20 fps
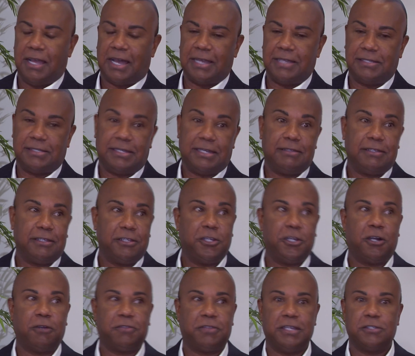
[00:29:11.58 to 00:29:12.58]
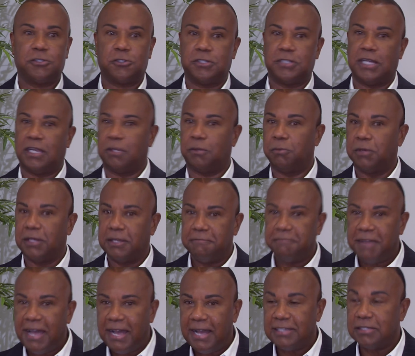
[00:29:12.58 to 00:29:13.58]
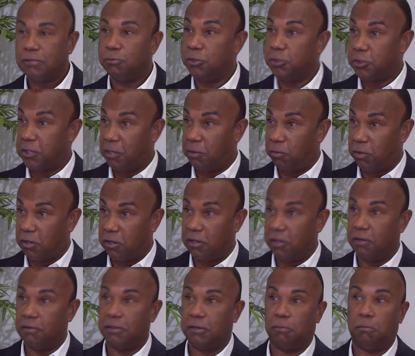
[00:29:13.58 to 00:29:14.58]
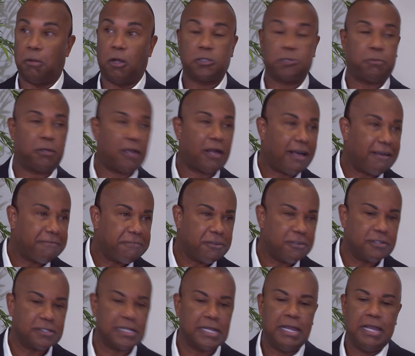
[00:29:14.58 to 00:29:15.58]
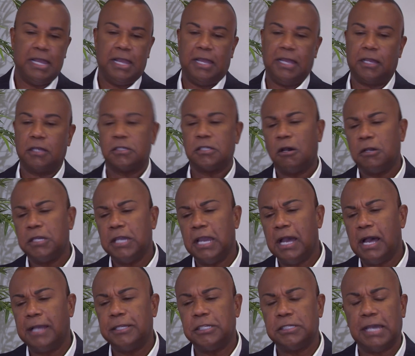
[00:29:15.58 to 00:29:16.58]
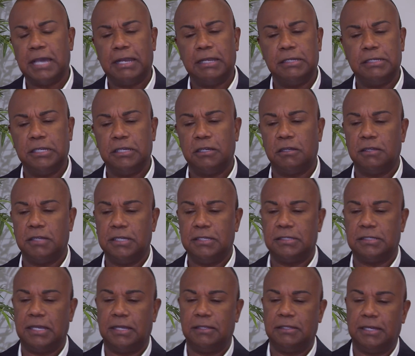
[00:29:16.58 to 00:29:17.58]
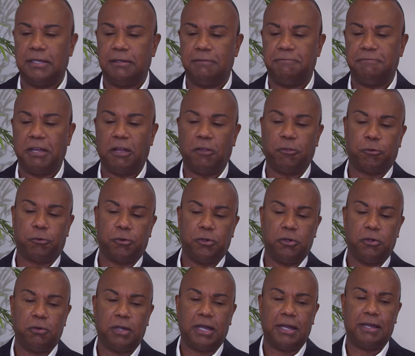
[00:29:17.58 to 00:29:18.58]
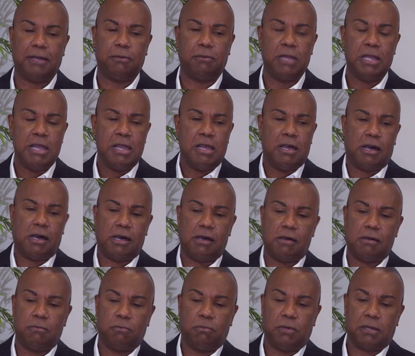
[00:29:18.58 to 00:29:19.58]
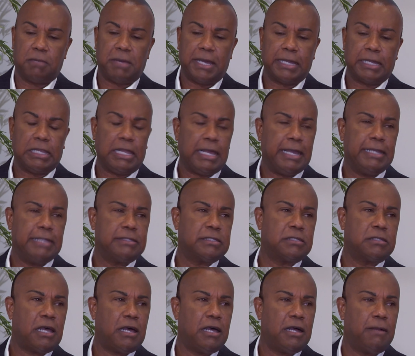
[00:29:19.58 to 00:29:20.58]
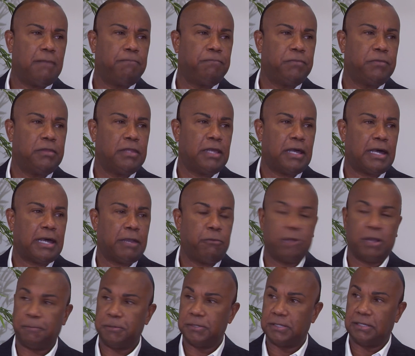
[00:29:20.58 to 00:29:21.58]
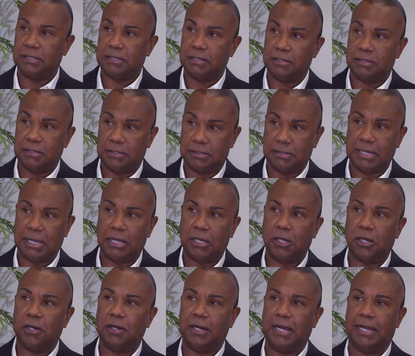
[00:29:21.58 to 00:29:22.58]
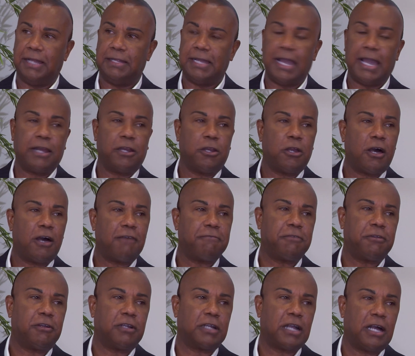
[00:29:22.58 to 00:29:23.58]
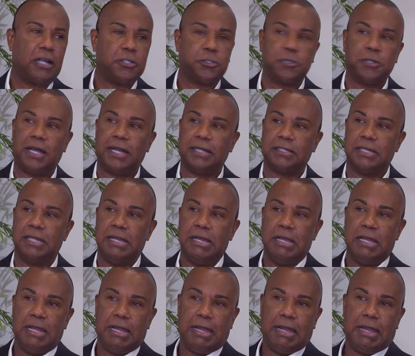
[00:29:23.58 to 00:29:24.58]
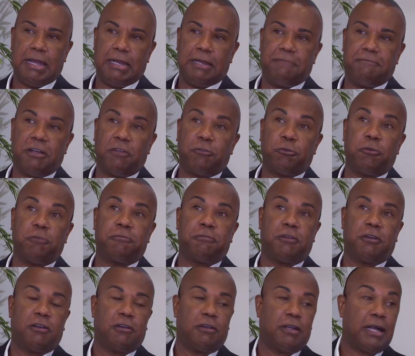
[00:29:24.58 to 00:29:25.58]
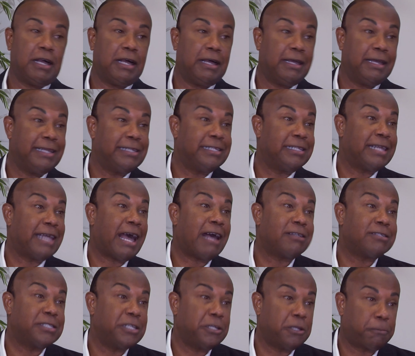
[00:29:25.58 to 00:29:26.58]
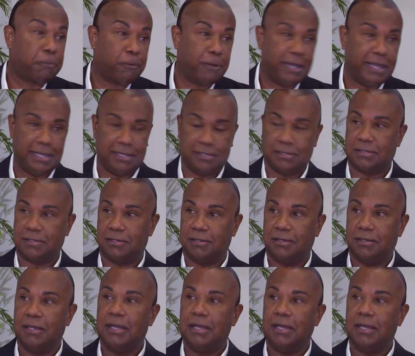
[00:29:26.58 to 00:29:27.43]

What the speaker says: I said that, things are selling really fast, which they were. There were multiple offers. He goes, oh yeah, I just had a deal. He said that fell through. One of my clients, I represent the seller, and they had an offer, a contract, and it fell through the house didn't appraise.